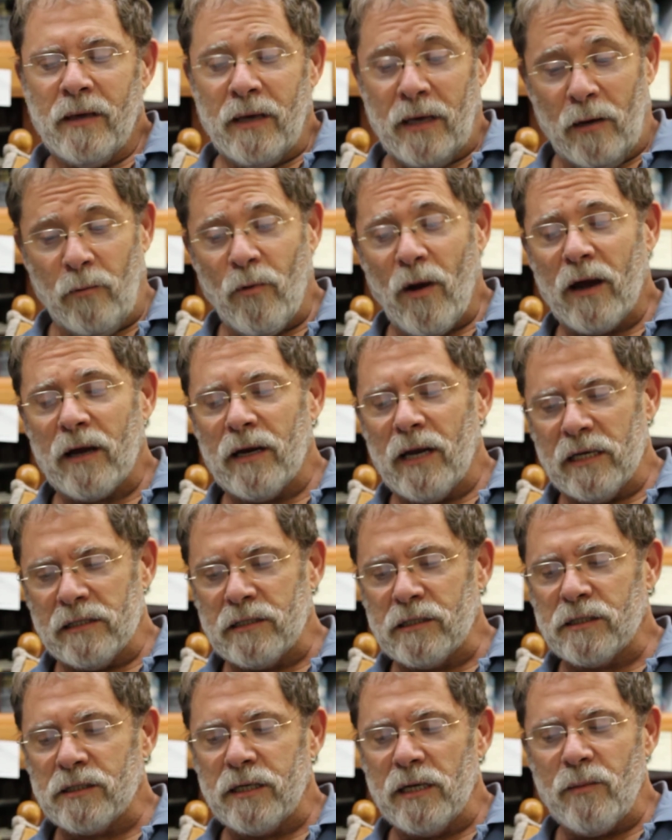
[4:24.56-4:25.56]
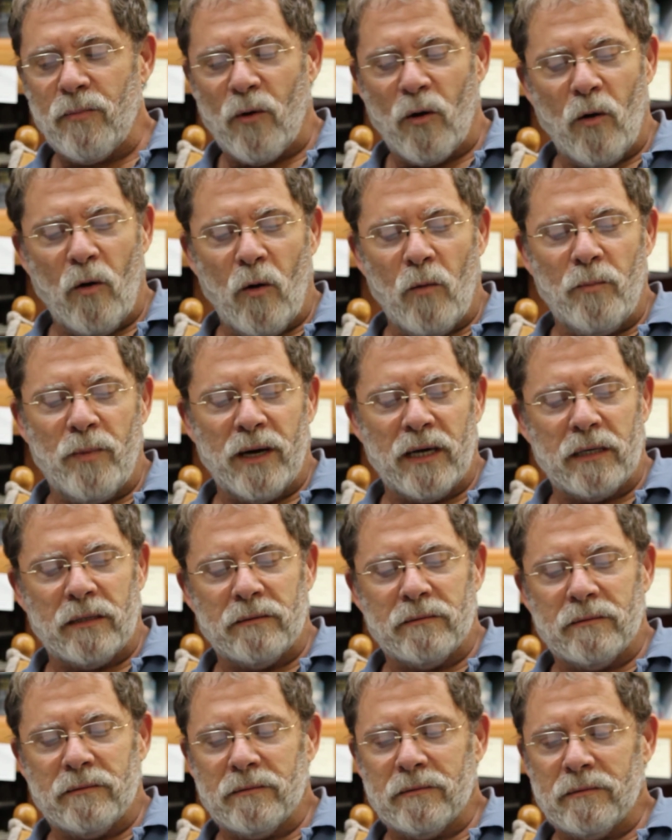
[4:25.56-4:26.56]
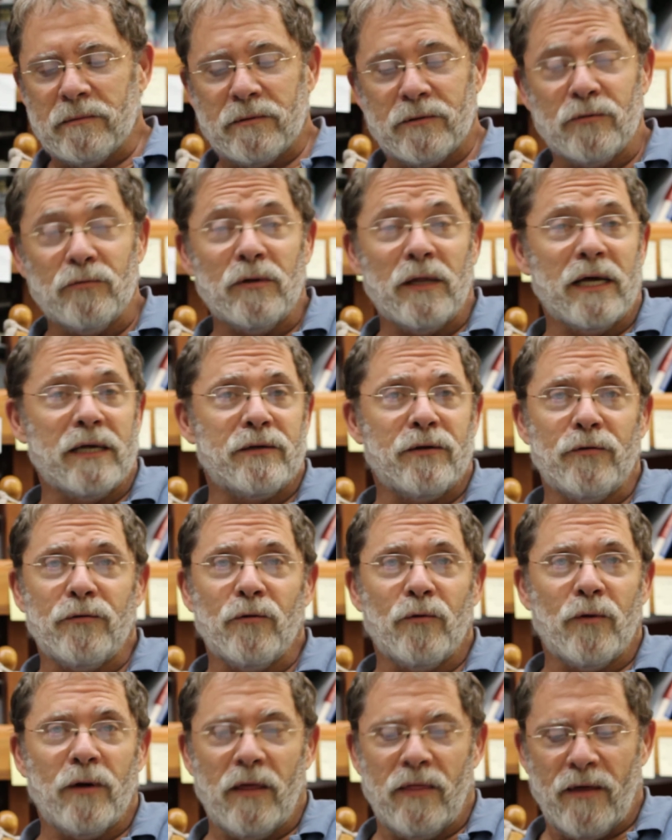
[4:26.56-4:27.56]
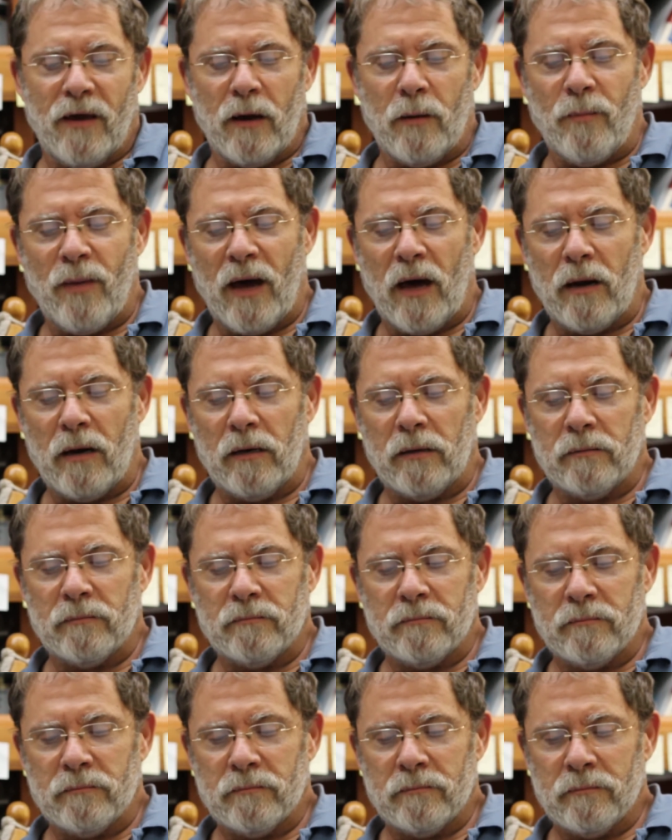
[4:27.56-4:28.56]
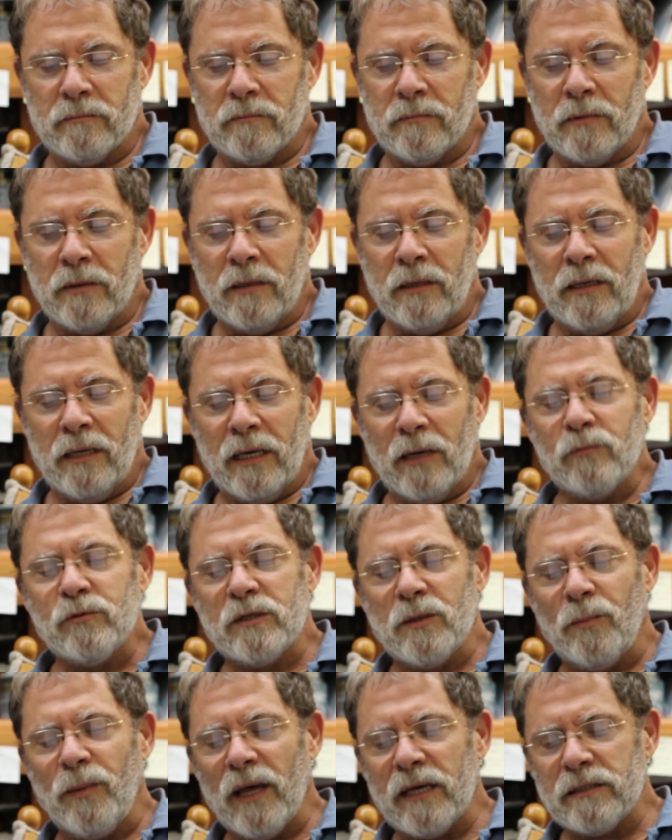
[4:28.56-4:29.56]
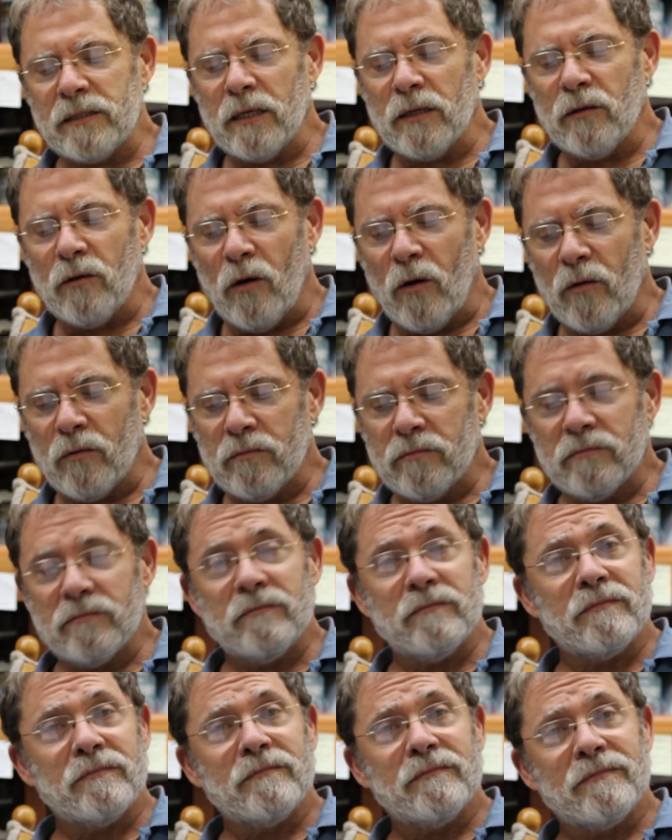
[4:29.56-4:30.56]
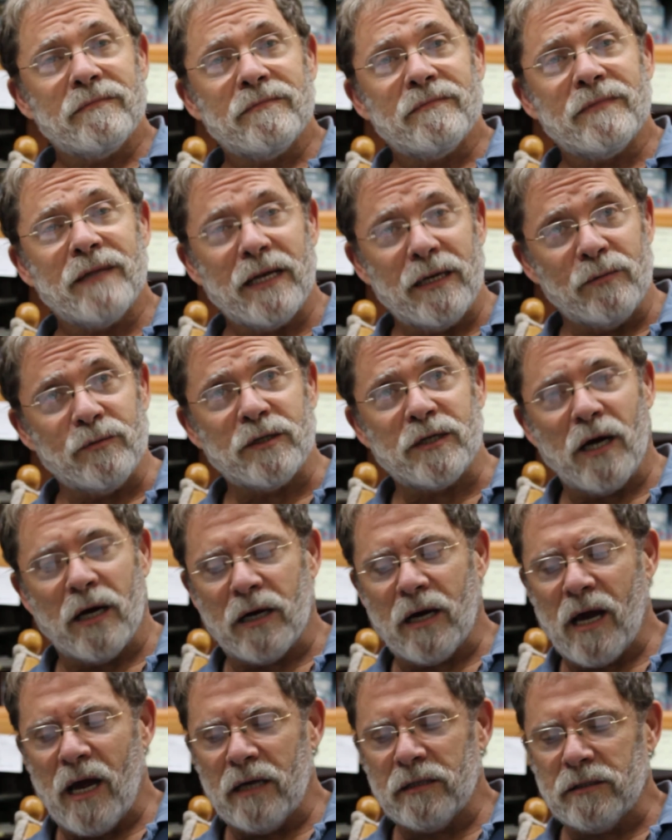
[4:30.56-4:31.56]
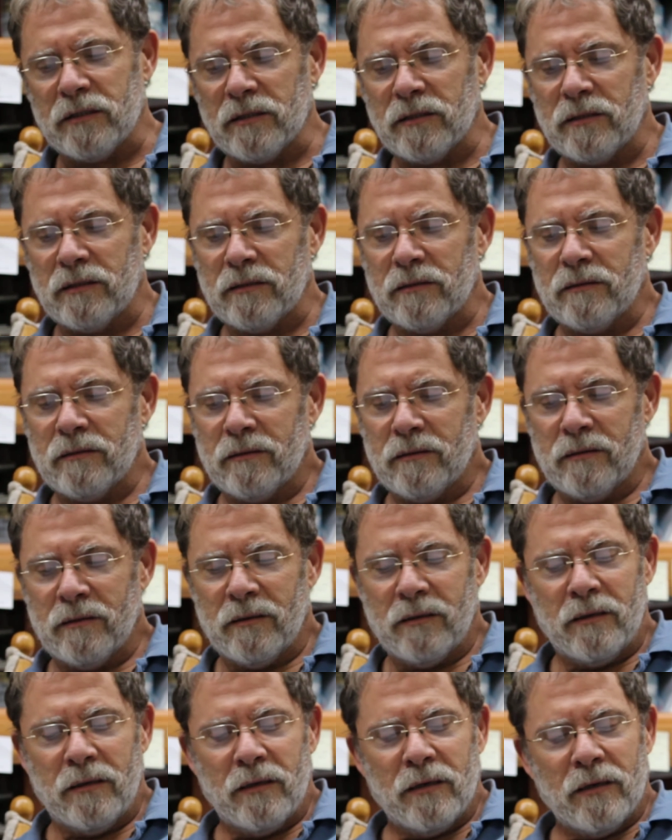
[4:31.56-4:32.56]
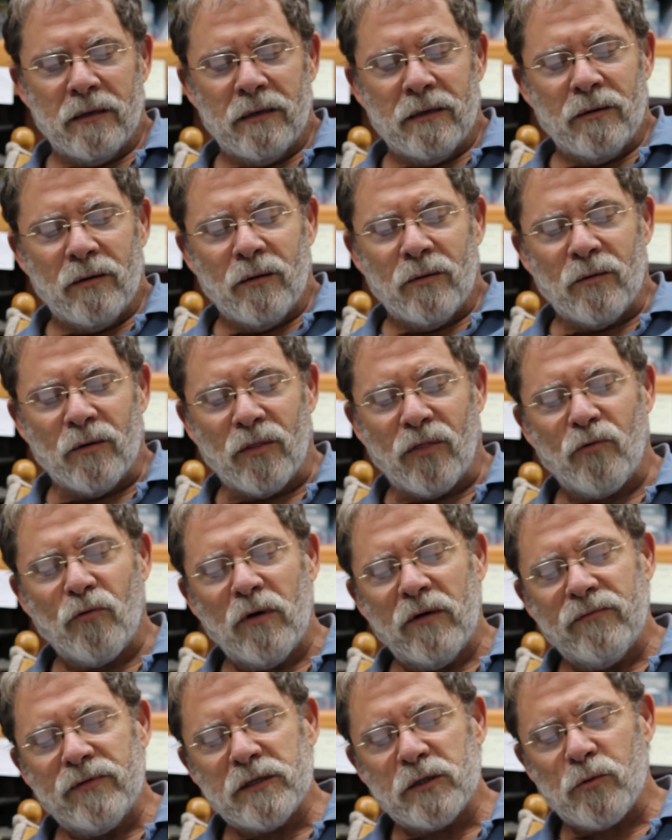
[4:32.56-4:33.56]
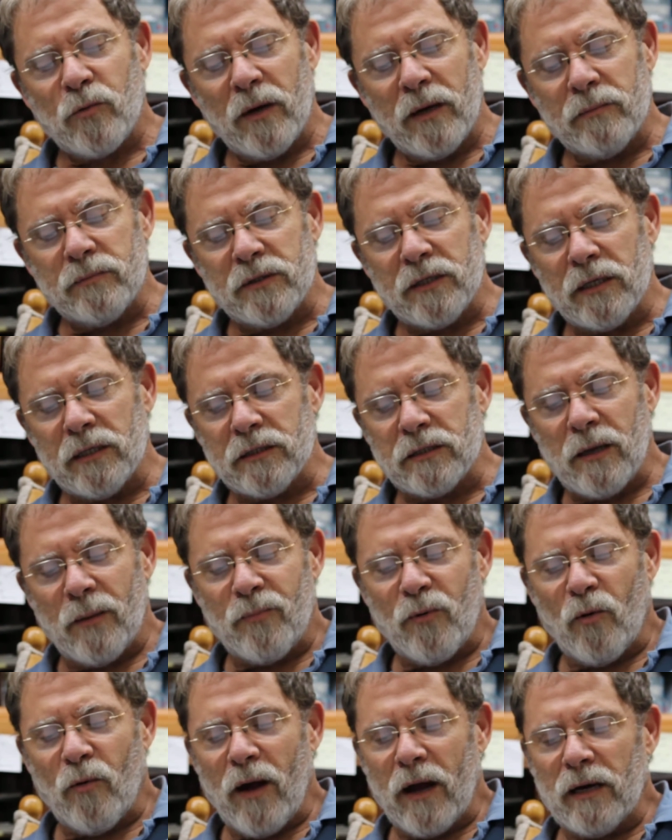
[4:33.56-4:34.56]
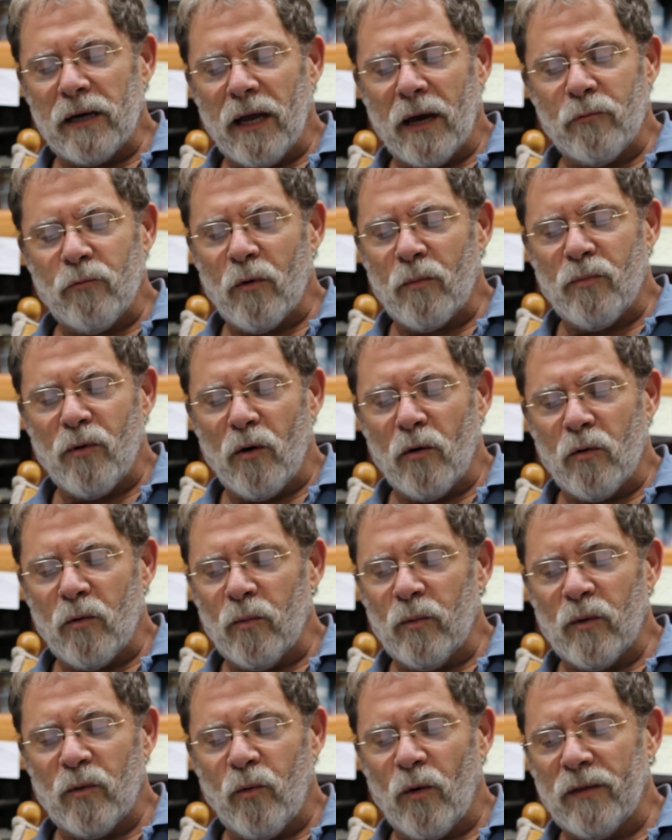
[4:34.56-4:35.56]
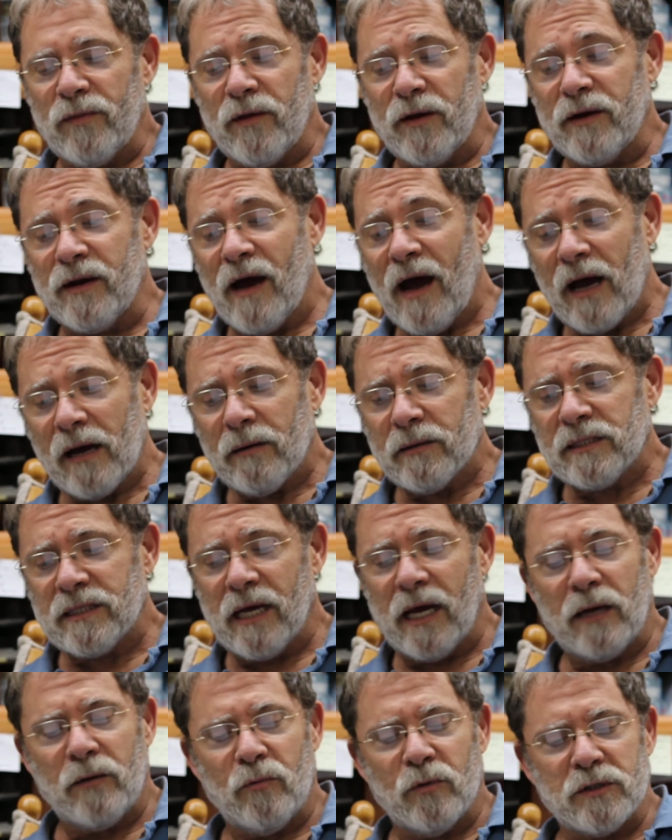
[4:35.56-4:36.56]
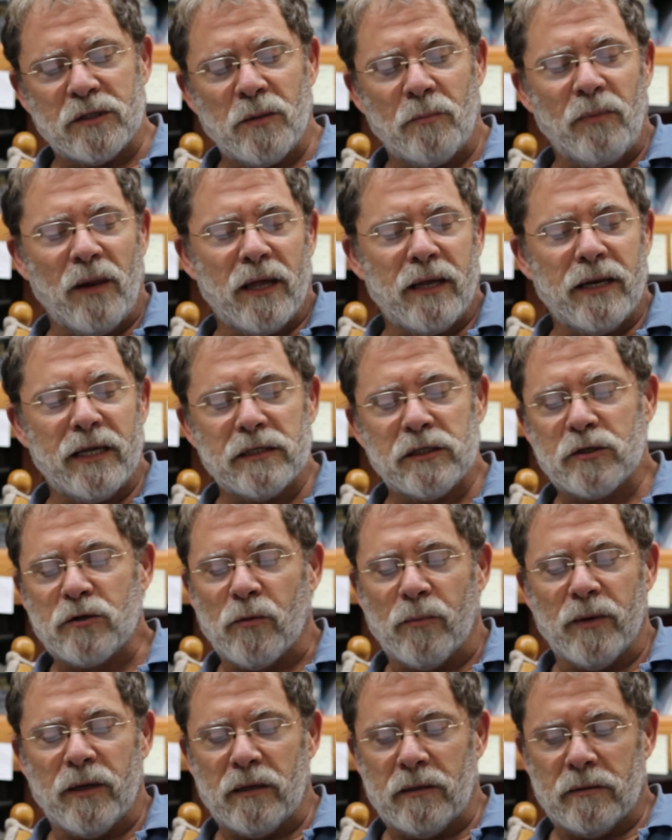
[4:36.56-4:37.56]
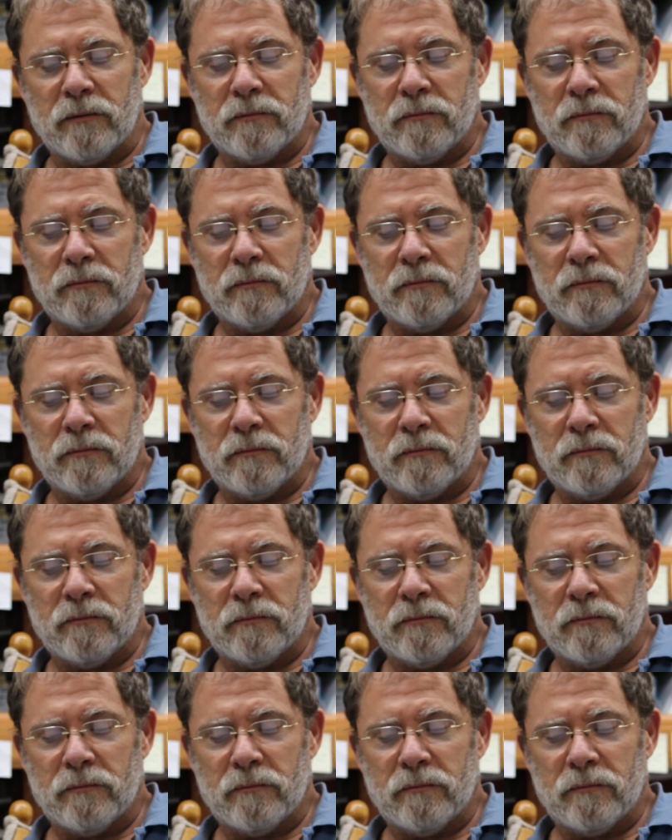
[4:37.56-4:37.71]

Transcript: He recognized the sleeper hole, but too late to do anything about it. It was a blessing, though, that he was unconscious. 3 of his ribs and his upper right leg were broken with what the doc said was a blunt instrument.